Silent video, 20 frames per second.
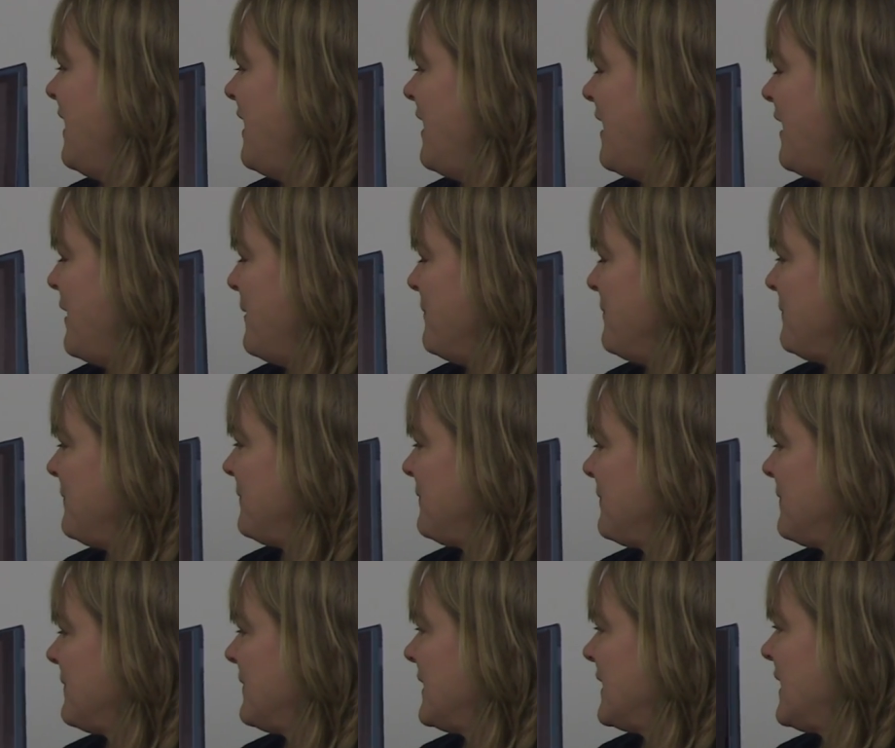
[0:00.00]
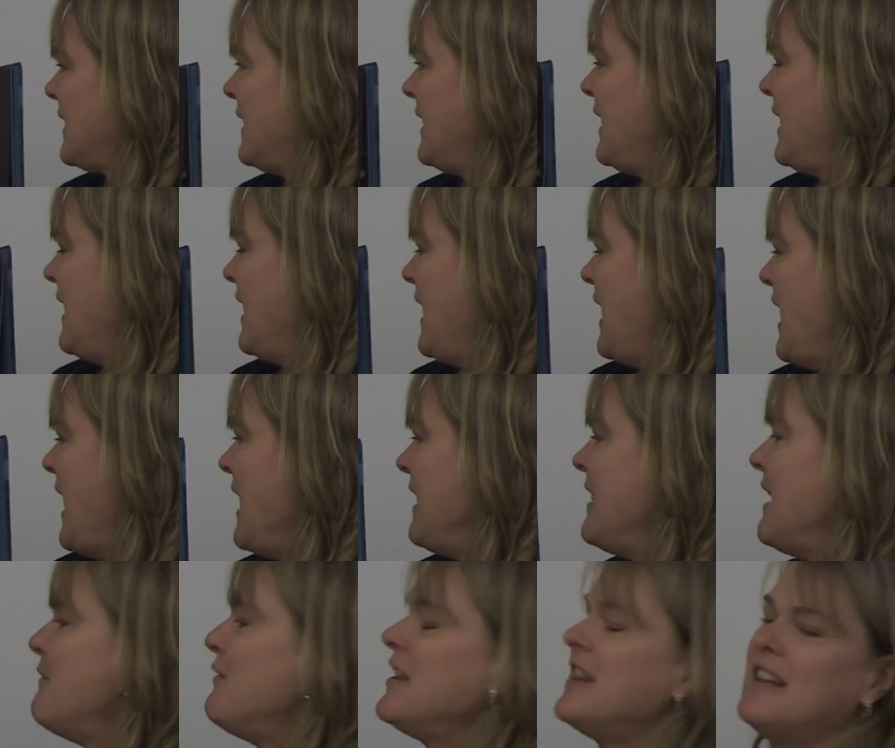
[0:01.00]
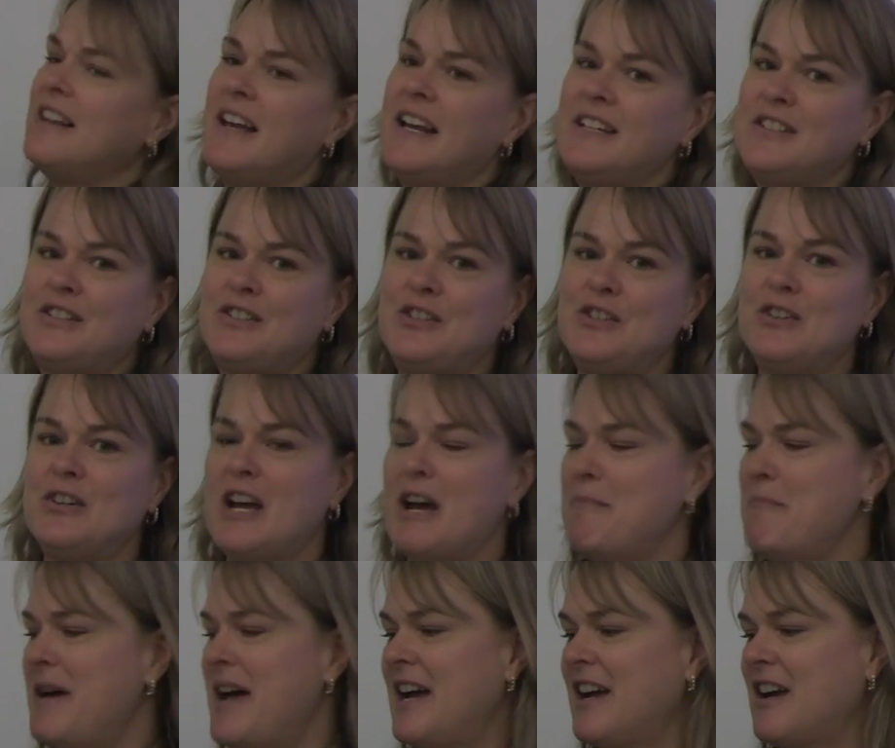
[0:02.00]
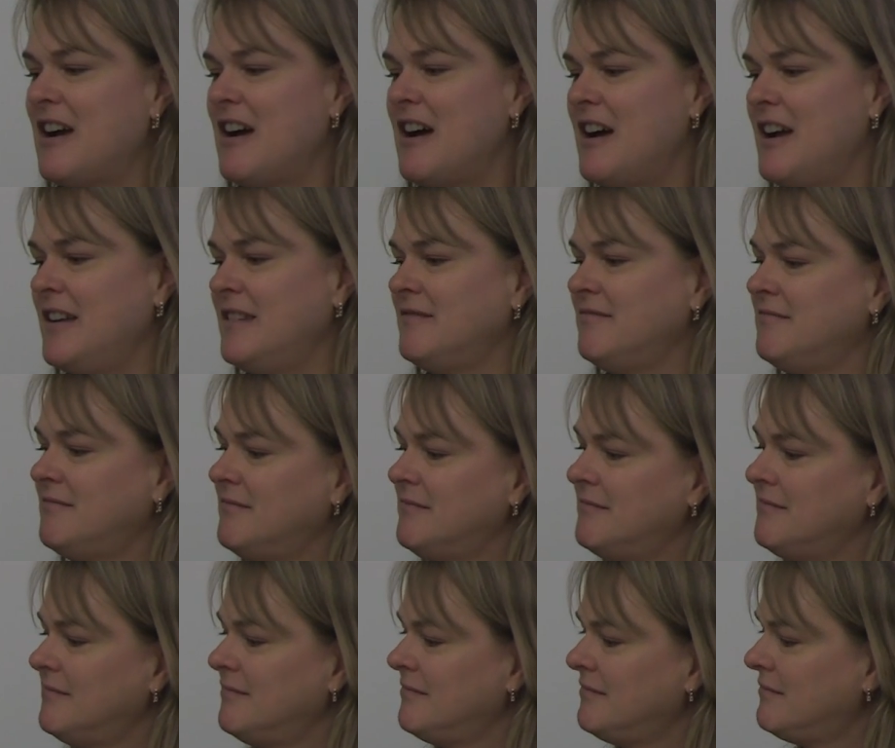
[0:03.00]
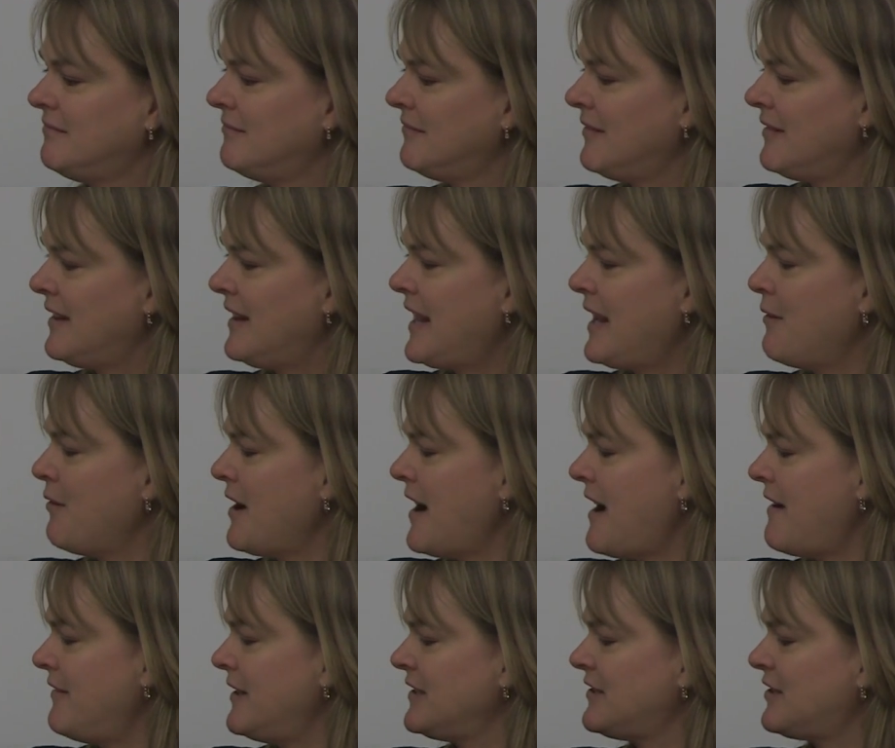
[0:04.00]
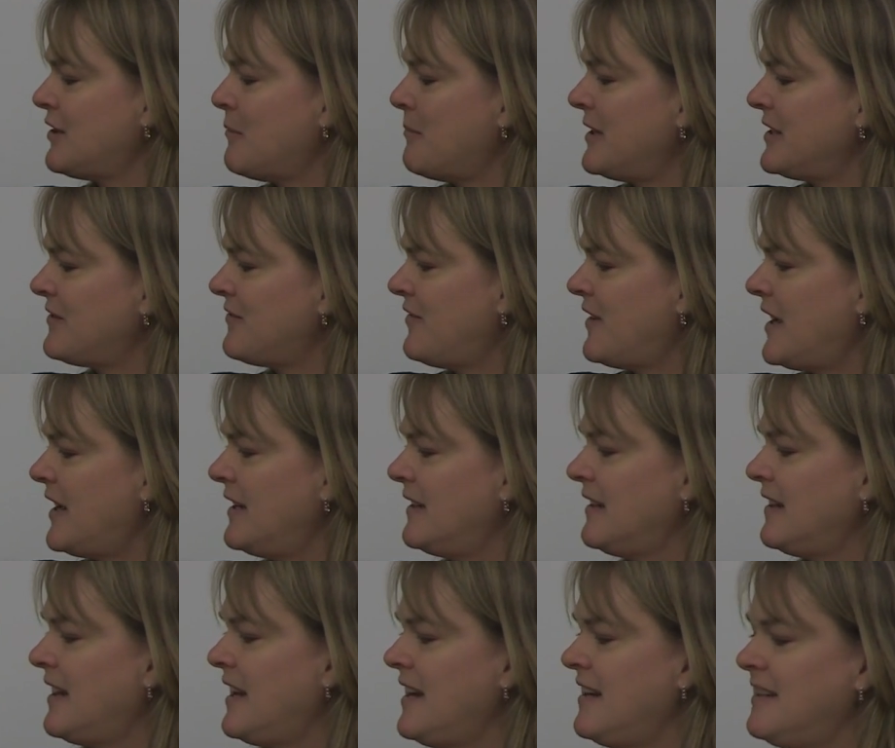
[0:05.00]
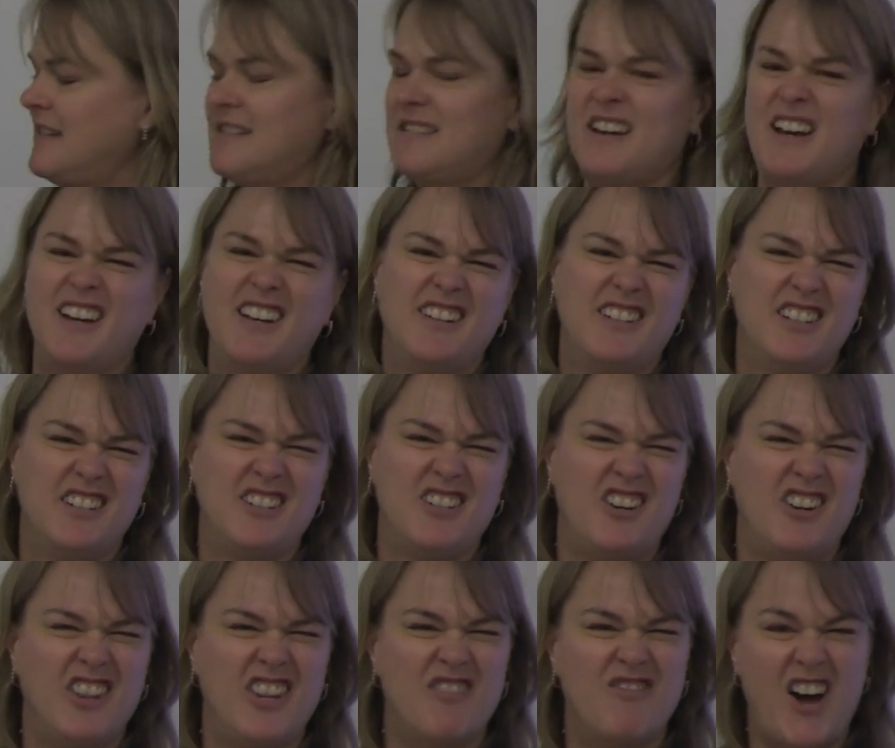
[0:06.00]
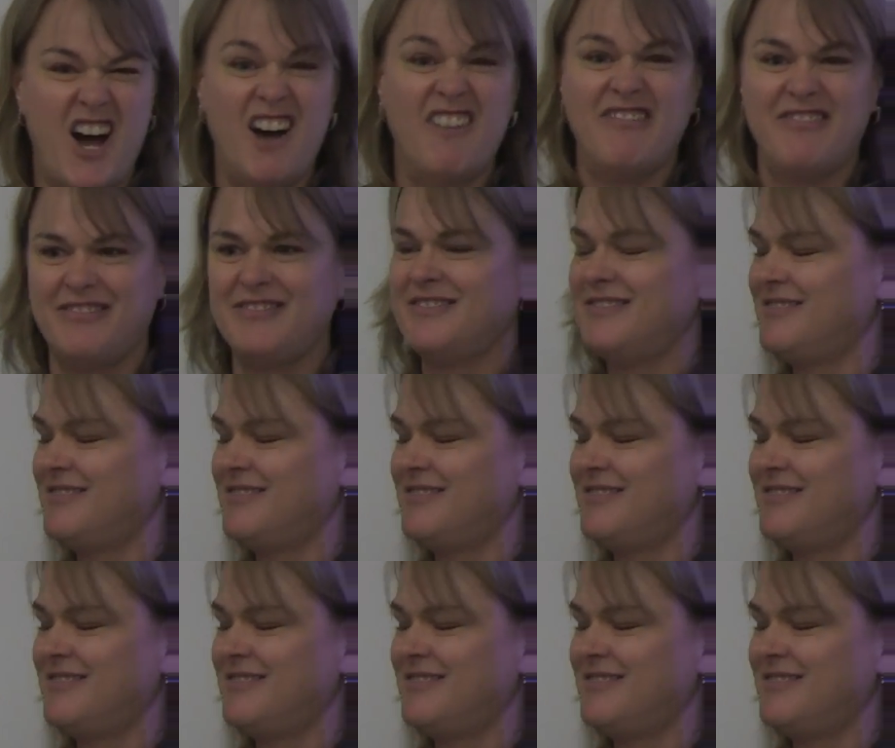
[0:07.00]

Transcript: Um, and then when the lights do come back on, they were having so much fun, they decided to turn them off.